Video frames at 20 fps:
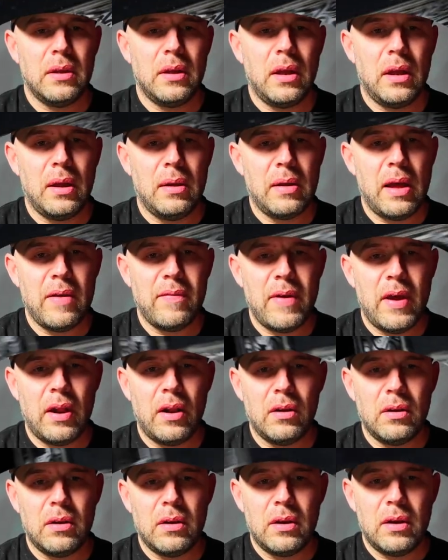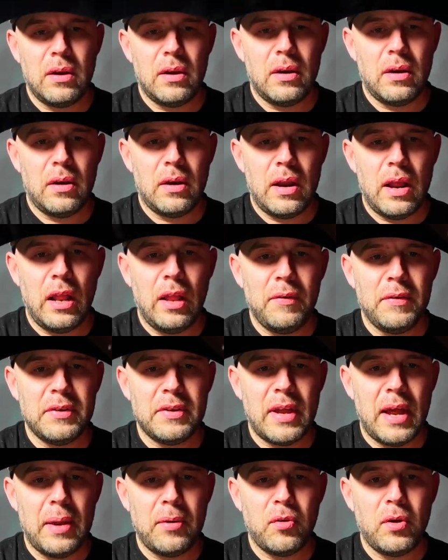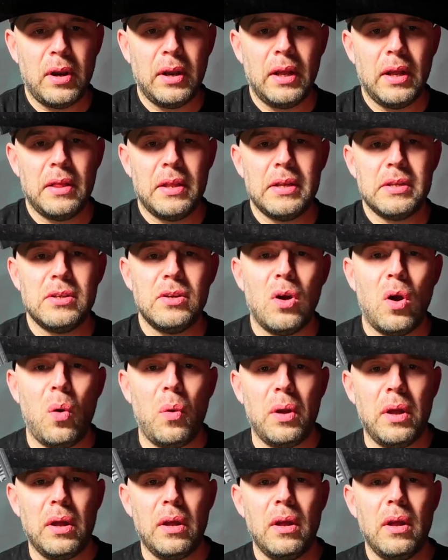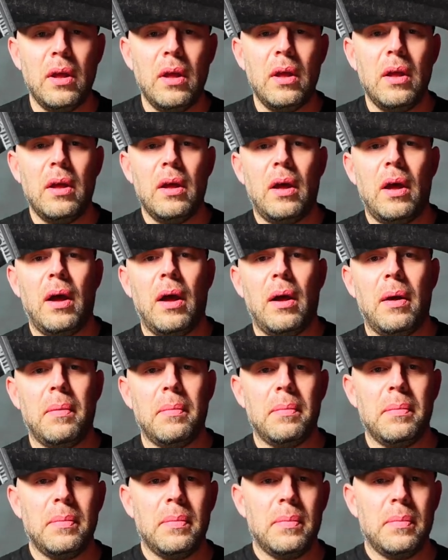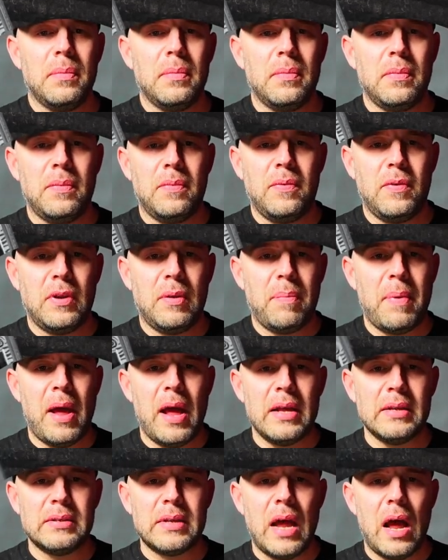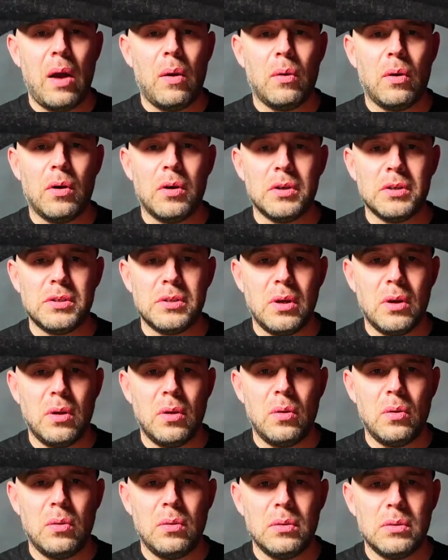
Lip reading: I've had a hell of a time trying to get this going for the past hour or so.